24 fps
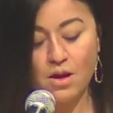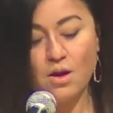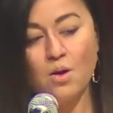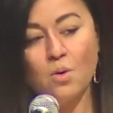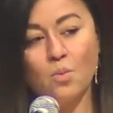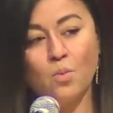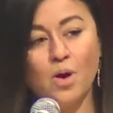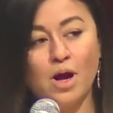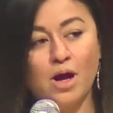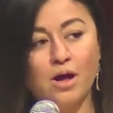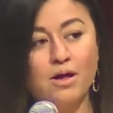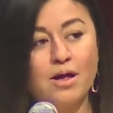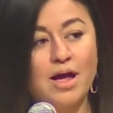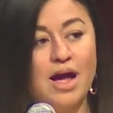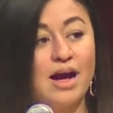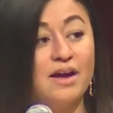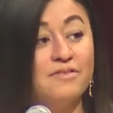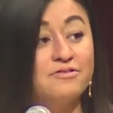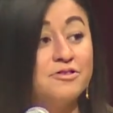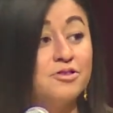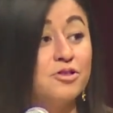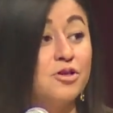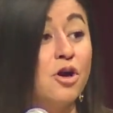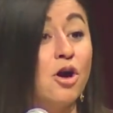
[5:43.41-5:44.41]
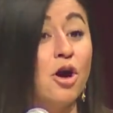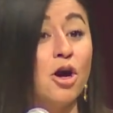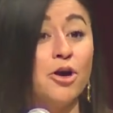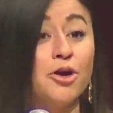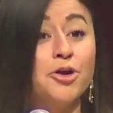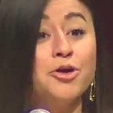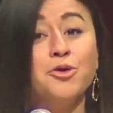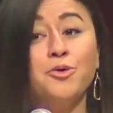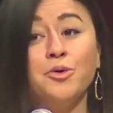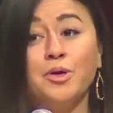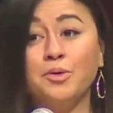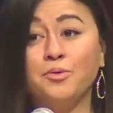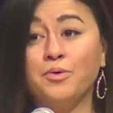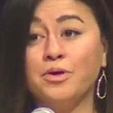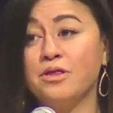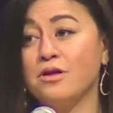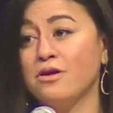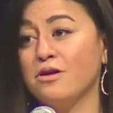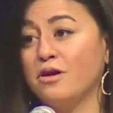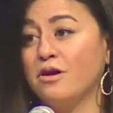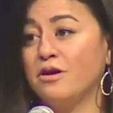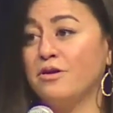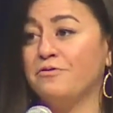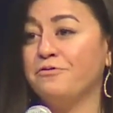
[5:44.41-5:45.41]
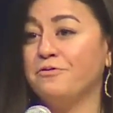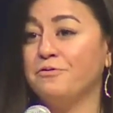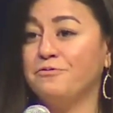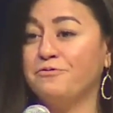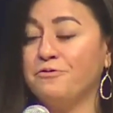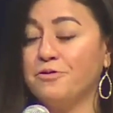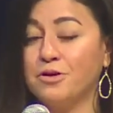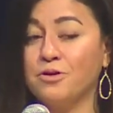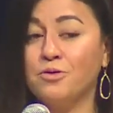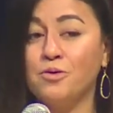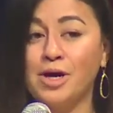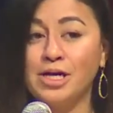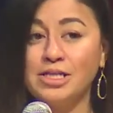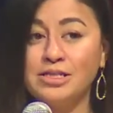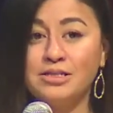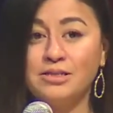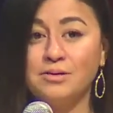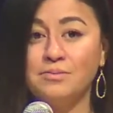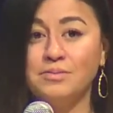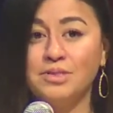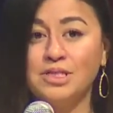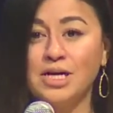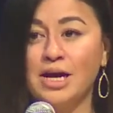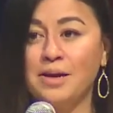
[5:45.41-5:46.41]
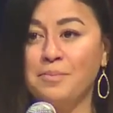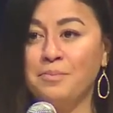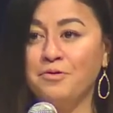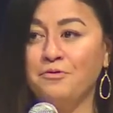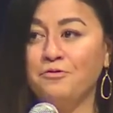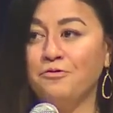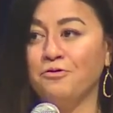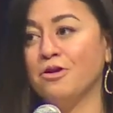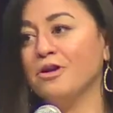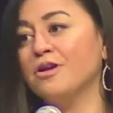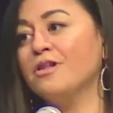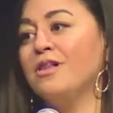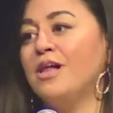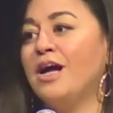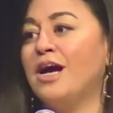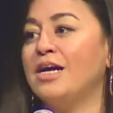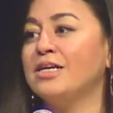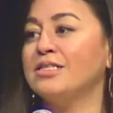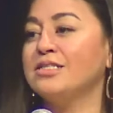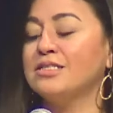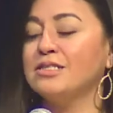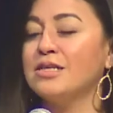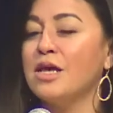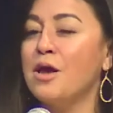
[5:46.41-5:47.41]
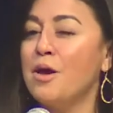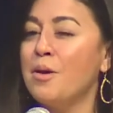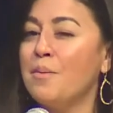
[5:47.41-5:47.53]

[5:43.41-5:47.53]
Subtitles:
Well, after arguing with her for quite some time before class,